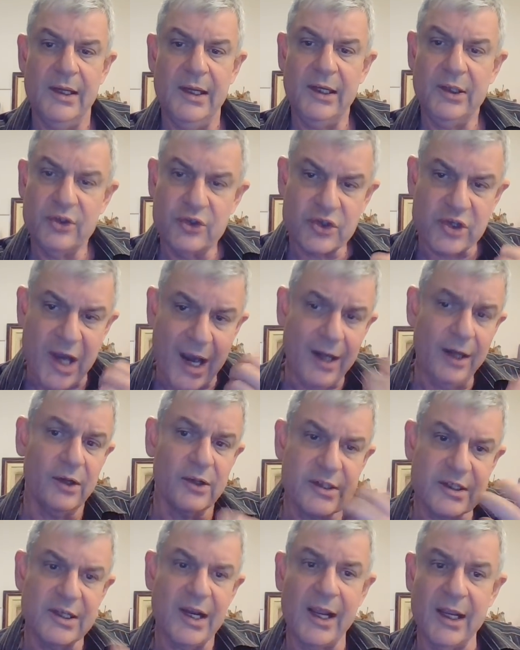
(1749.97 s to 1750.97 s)
It
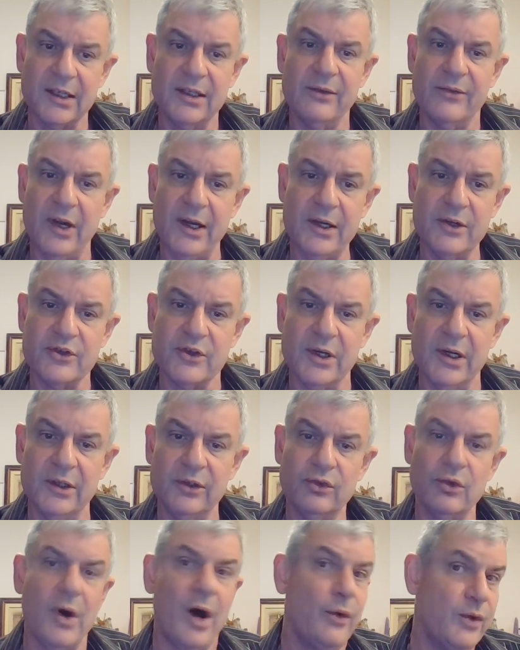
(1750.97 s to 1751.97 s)
channels negative energy
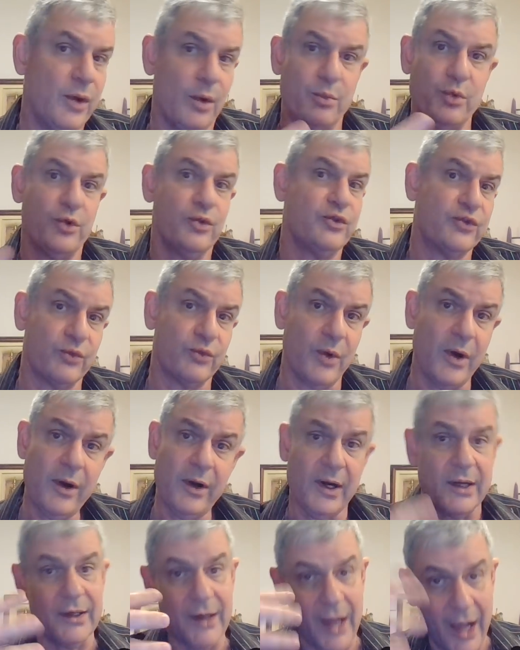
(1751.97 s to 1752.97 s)
into how you approach
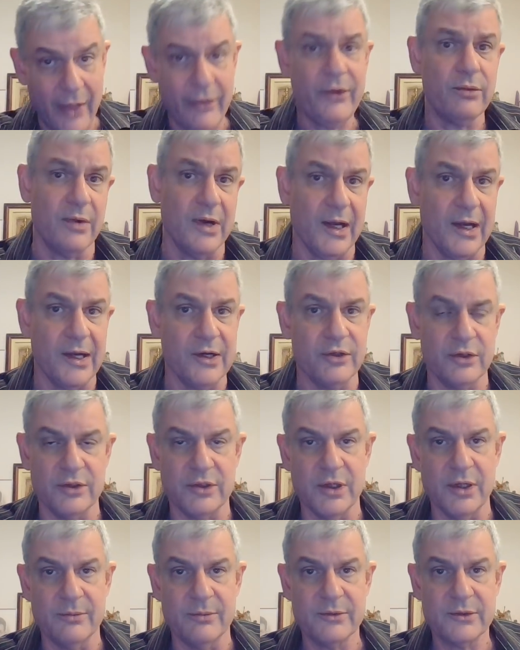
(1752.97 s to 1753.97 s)
work and other
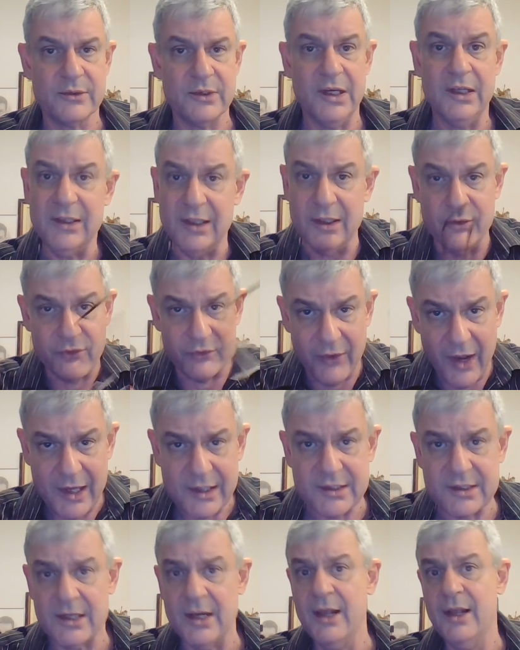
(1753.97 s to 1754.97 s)
relationships. It
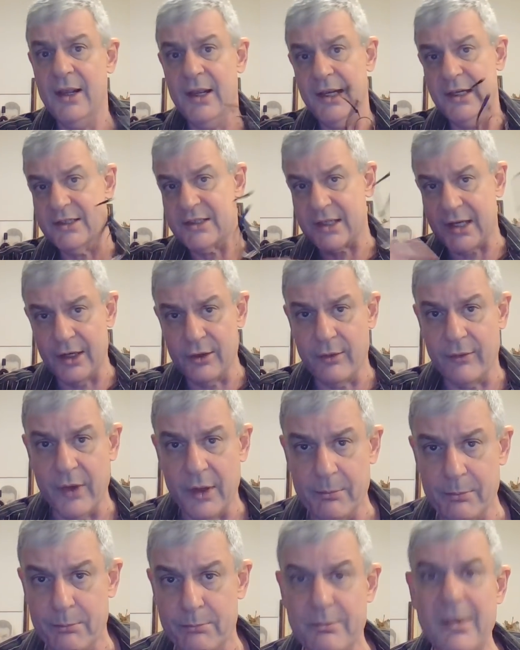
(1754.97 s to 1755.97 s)
infects, it's kind of
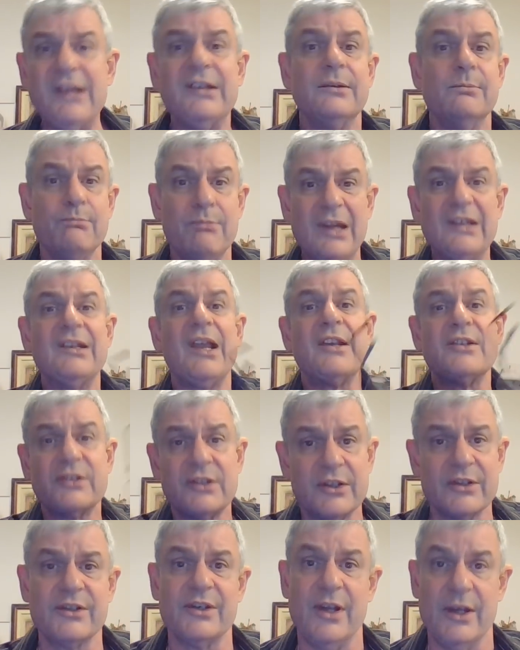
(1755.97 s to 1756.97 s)
a
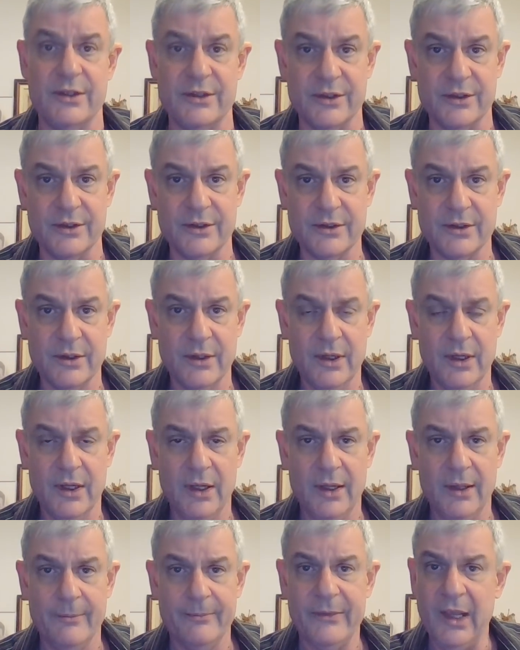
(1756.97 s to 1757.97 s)
metastasizes.
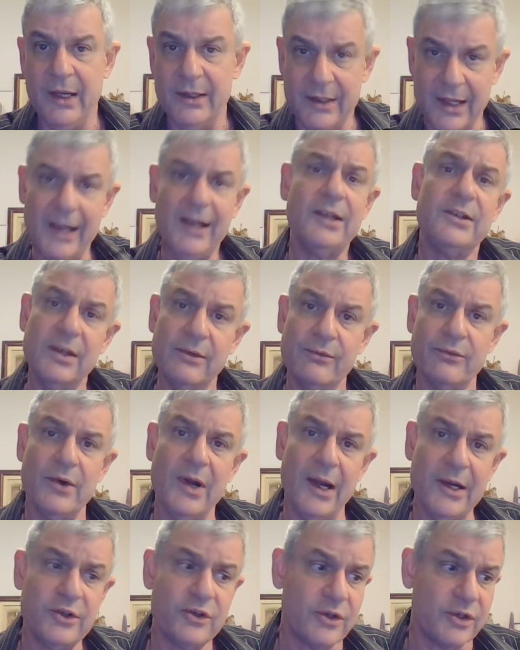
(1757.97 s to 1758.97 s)
A negative
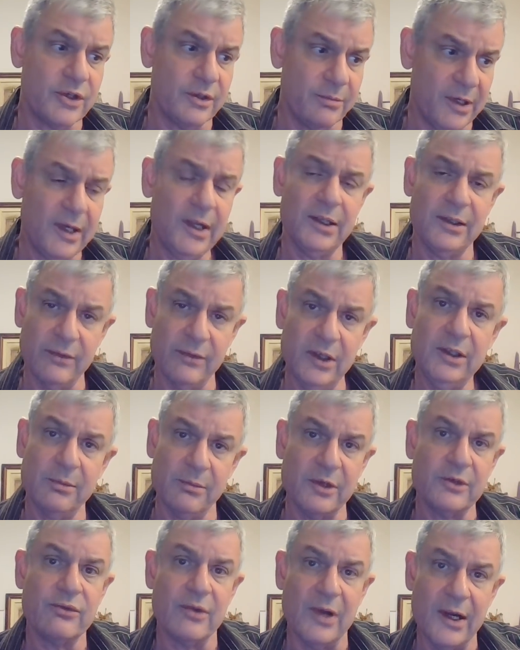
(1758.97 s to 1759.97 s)
relationship, negative
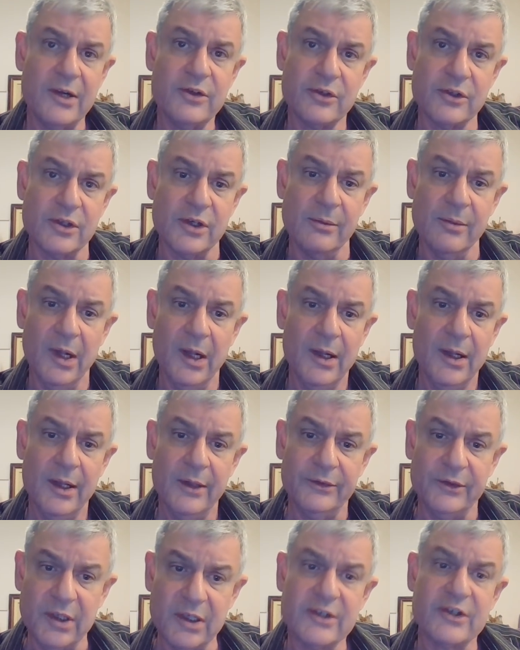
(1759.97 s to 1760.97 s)
intimate relationship,
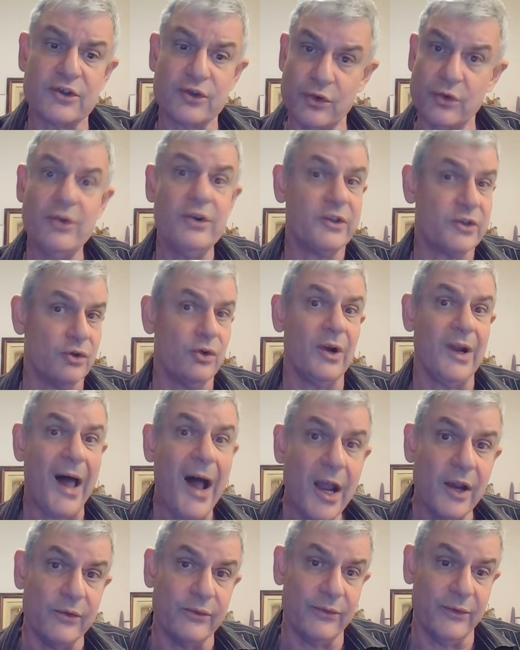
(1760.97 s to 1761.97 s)
destroys your
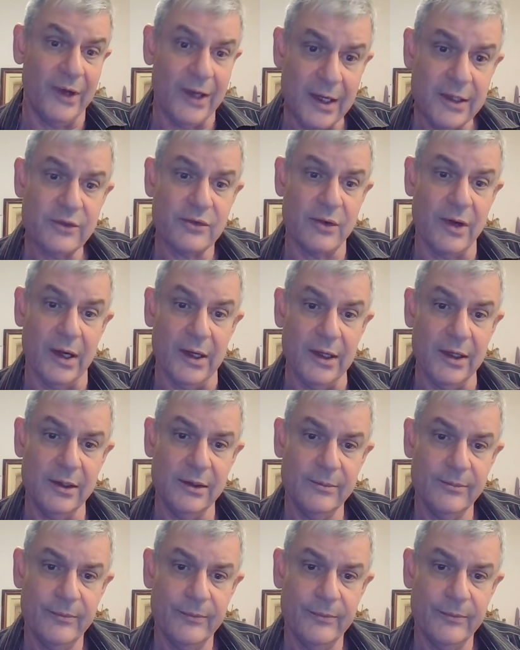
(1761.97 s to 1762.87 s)
life, literally.